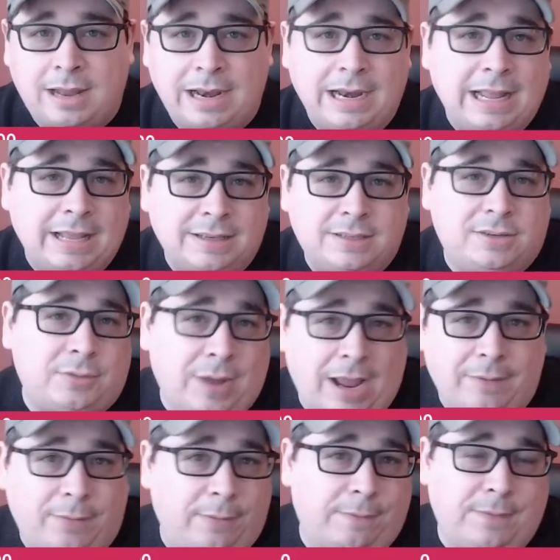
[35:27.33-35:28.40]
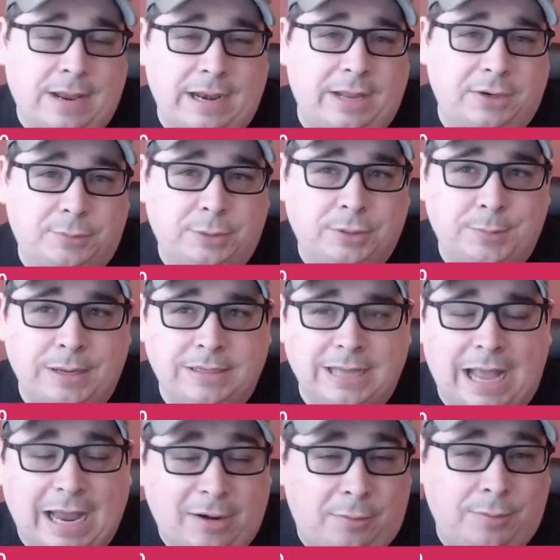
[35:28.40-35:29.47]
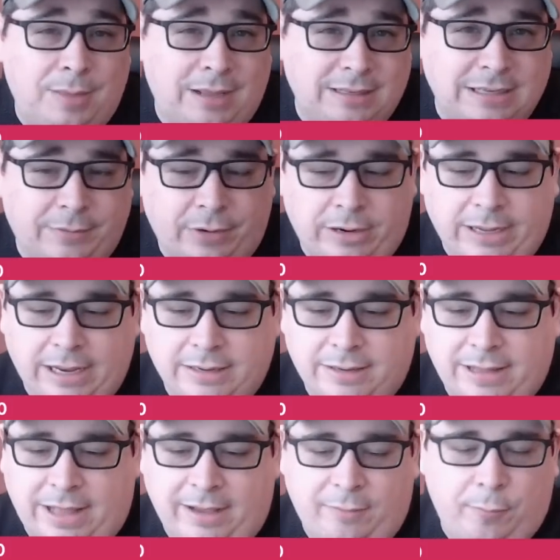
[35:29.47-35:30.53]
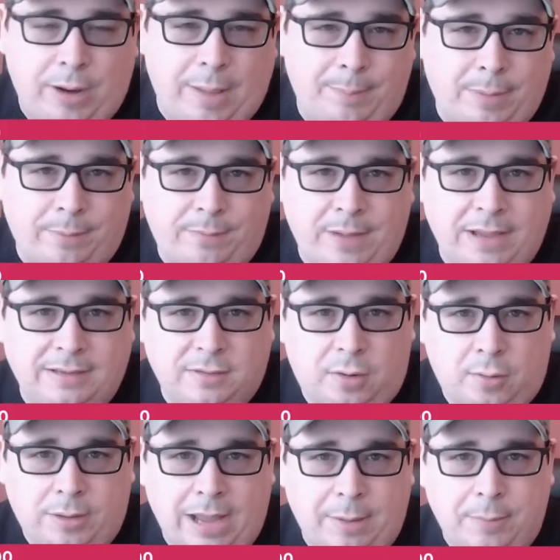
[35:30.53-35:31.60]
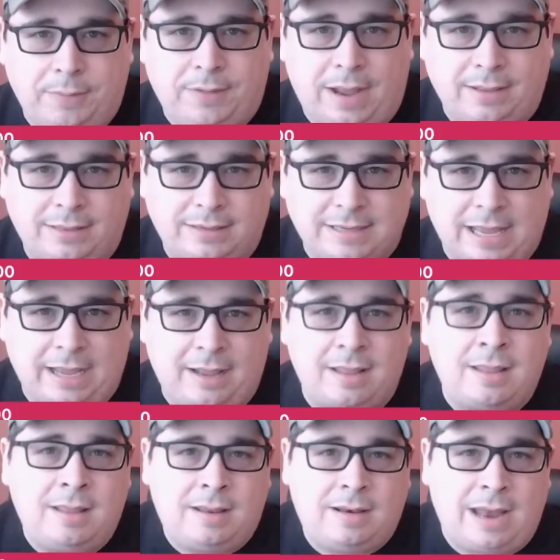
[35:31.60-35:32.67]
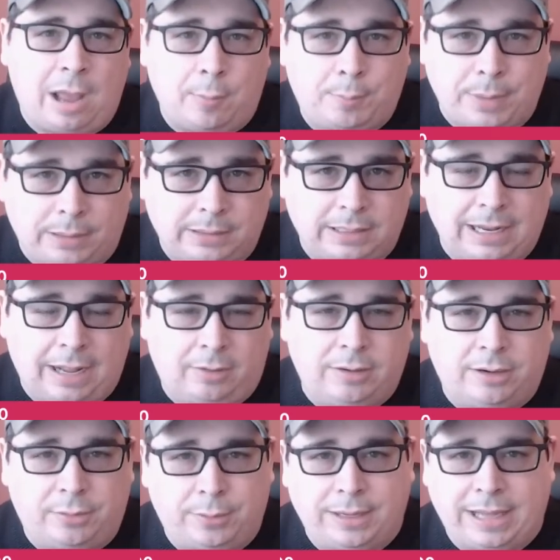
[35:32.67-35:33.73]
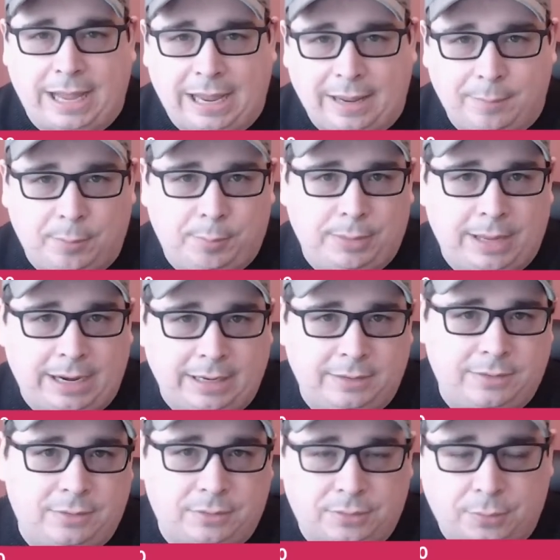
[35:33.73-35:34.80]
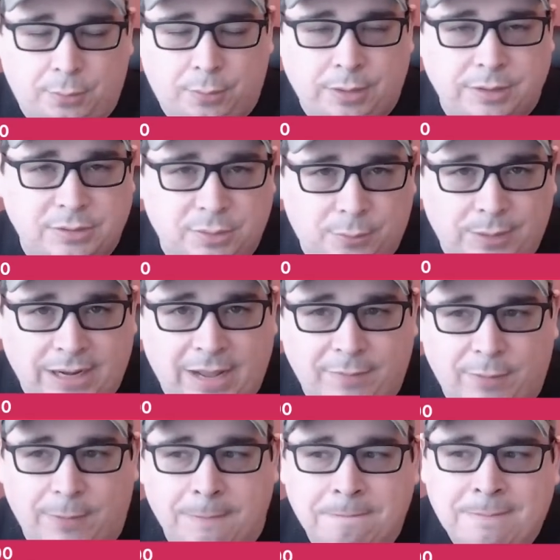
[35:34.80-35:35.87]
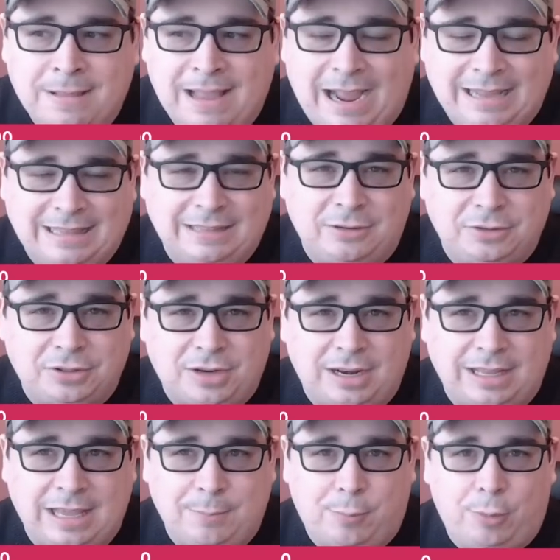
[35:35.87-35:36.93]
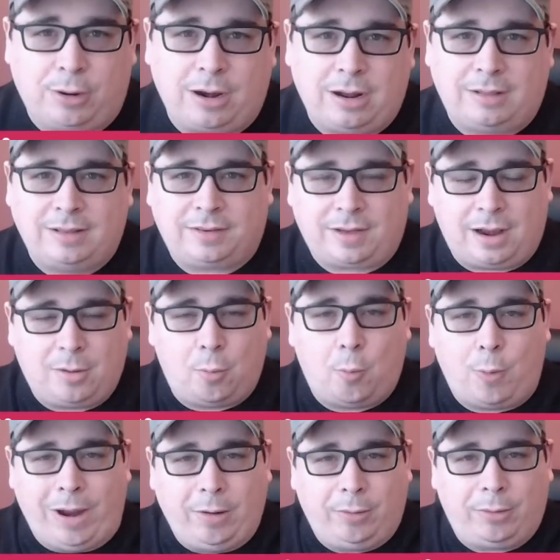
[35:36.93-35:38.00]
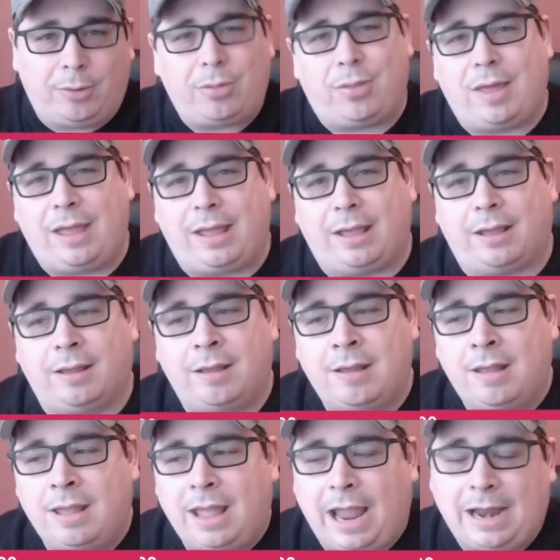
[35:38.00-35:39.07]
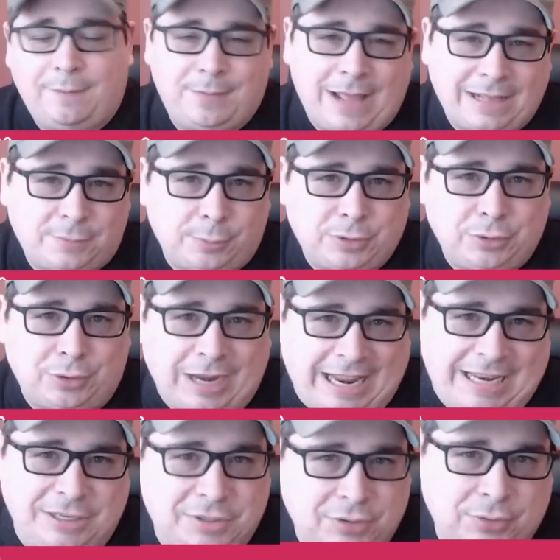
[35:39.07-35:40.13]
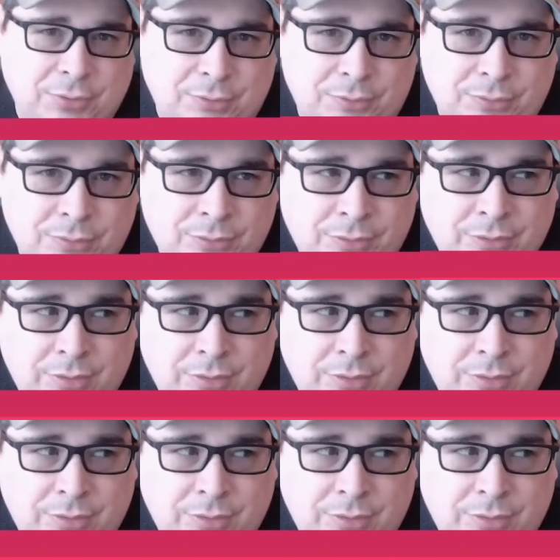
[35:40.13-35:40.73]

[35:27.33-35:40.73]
than it is to ever finish, which means I don't think it's ever going to get into that wrap up phase. Okay, we've got the tech. Now build it out into a game or planets or stories or whatever. I think they're just going to keep working on this kind of weird thing. And if that's what you're into,